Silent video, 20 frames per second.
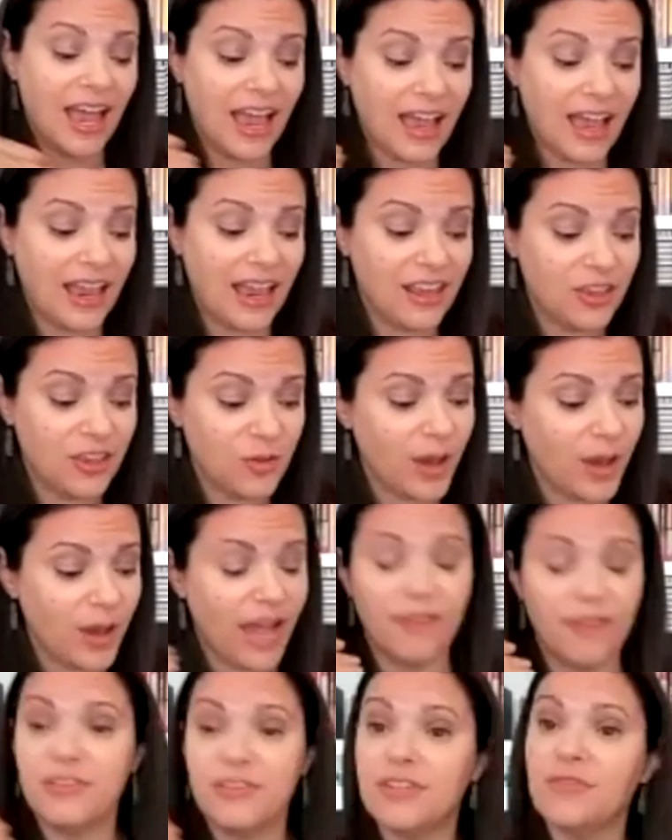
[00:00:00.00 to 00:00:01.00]
you
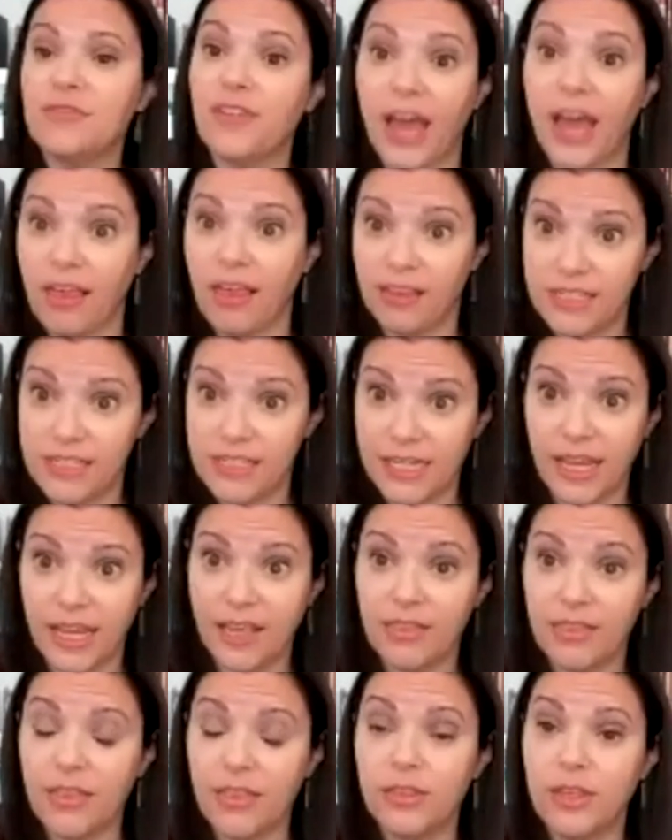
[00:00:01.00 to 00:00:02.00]
have to
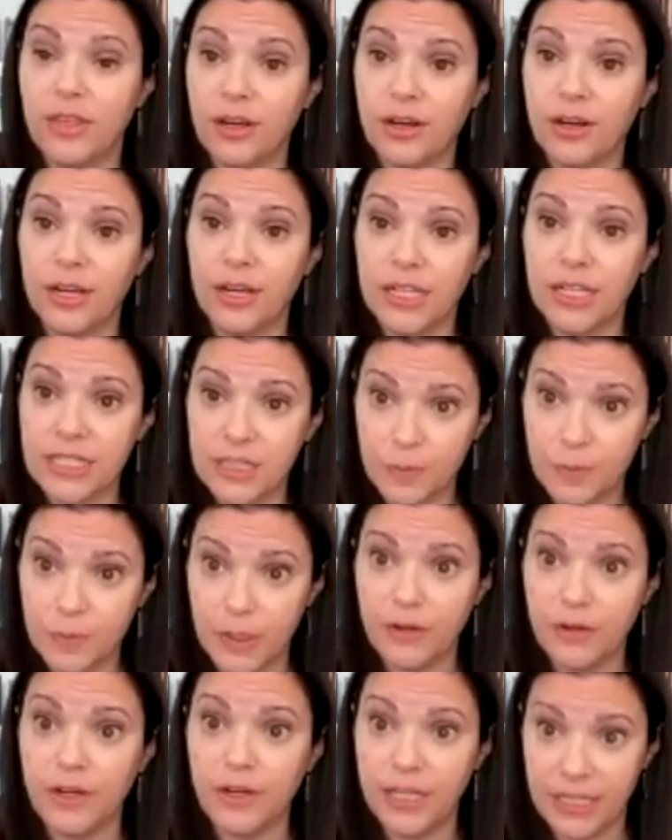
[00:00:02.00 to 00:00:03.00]
validate that they're
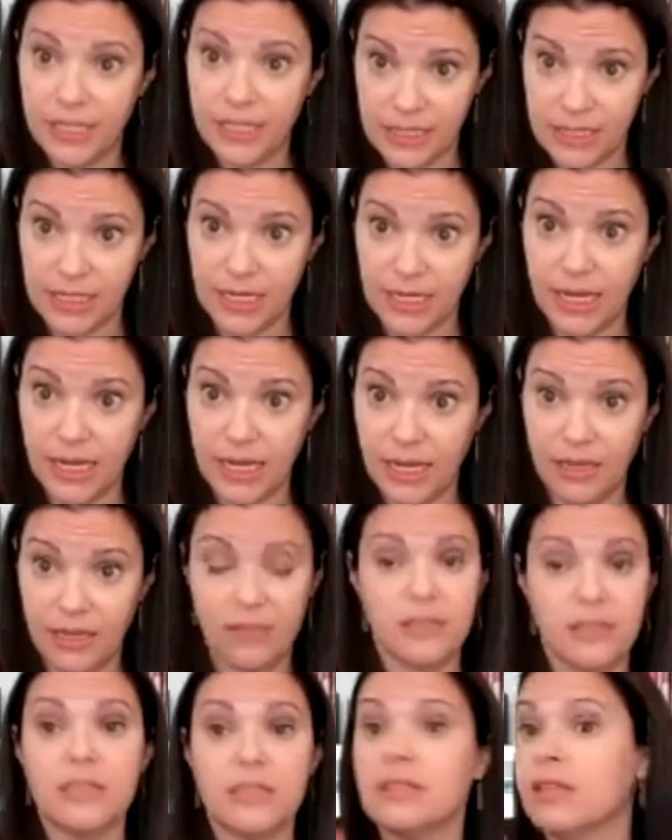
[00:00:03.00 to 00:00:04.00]

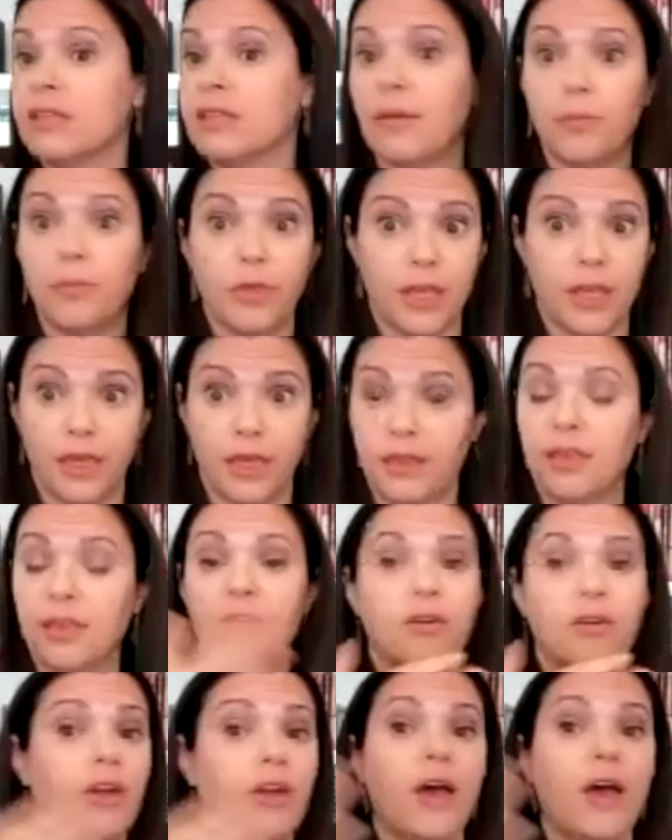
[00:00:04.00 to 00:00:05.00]
experiencing something that
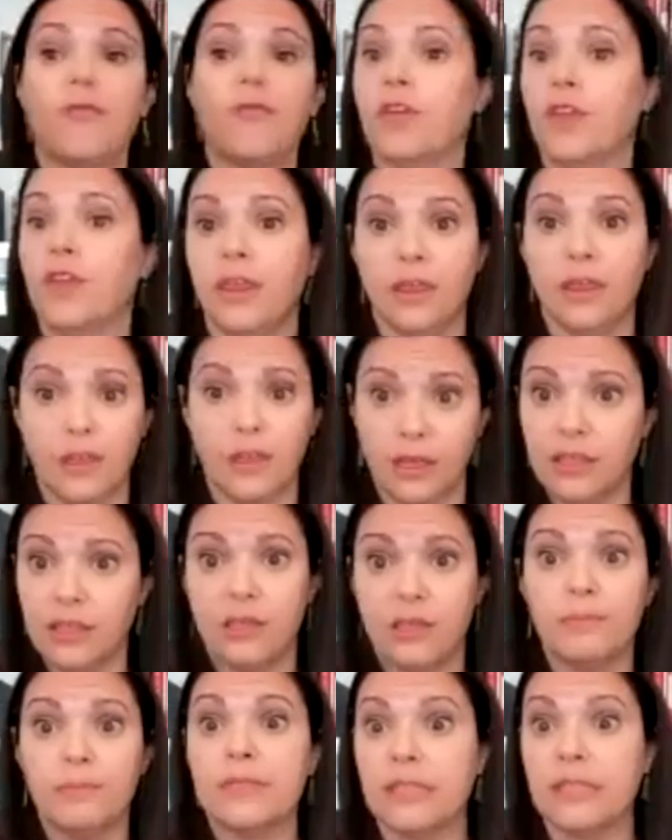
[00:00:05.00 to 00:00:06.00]
they're not feeling like
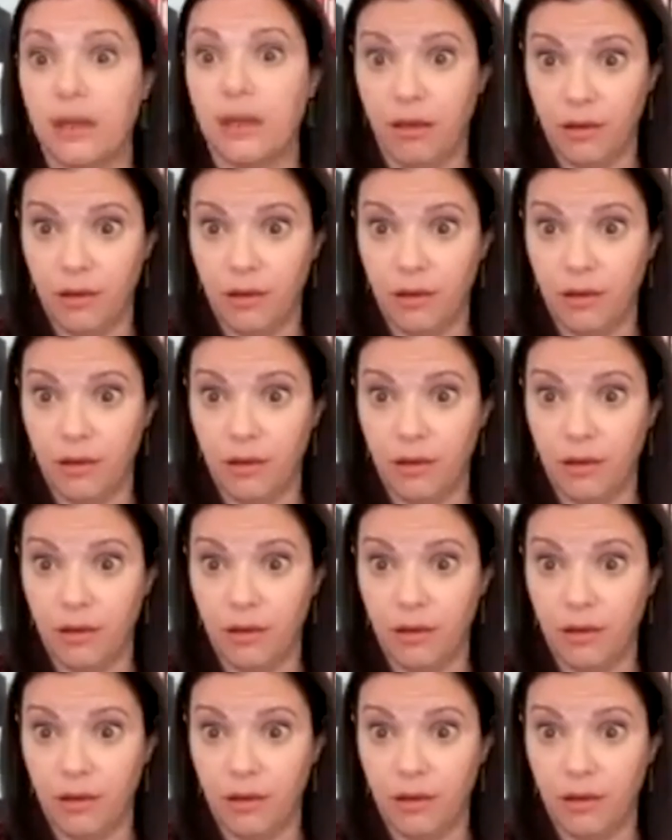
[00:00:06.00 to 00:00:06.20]
themselves.